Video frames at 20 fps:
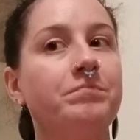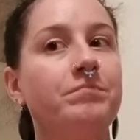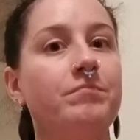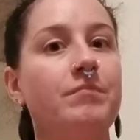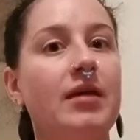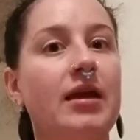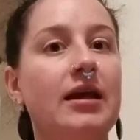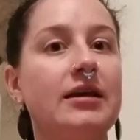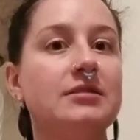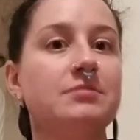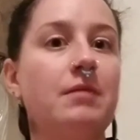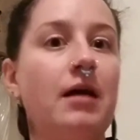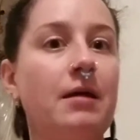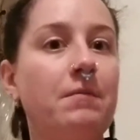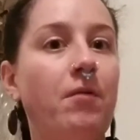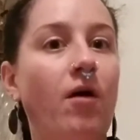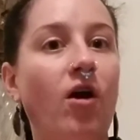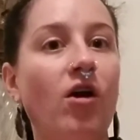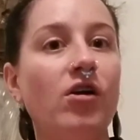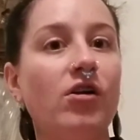because my
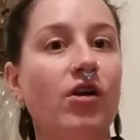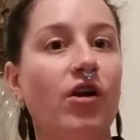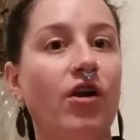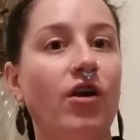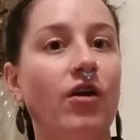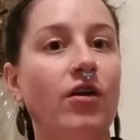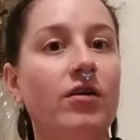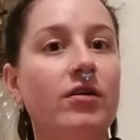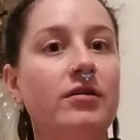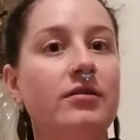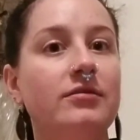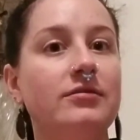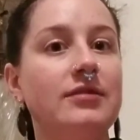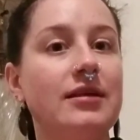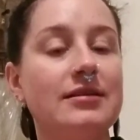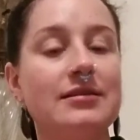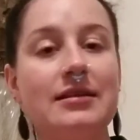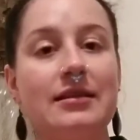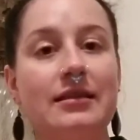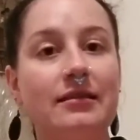partner
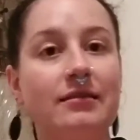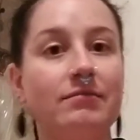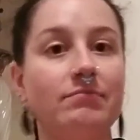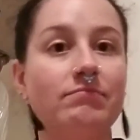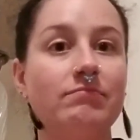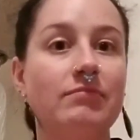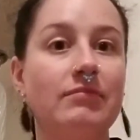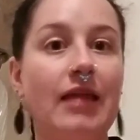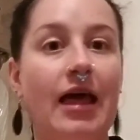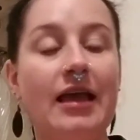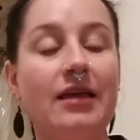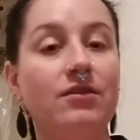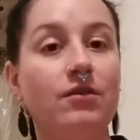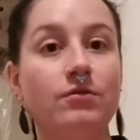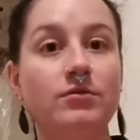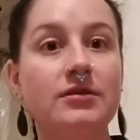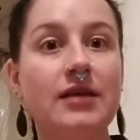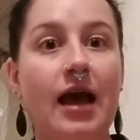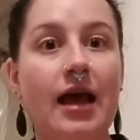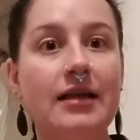doesn't like
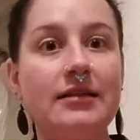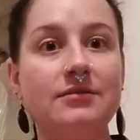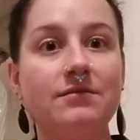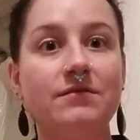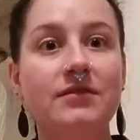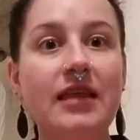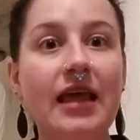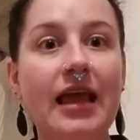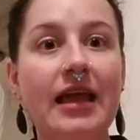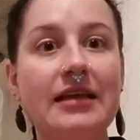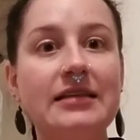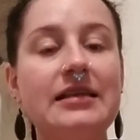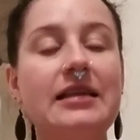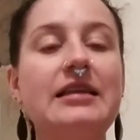those kinds of things.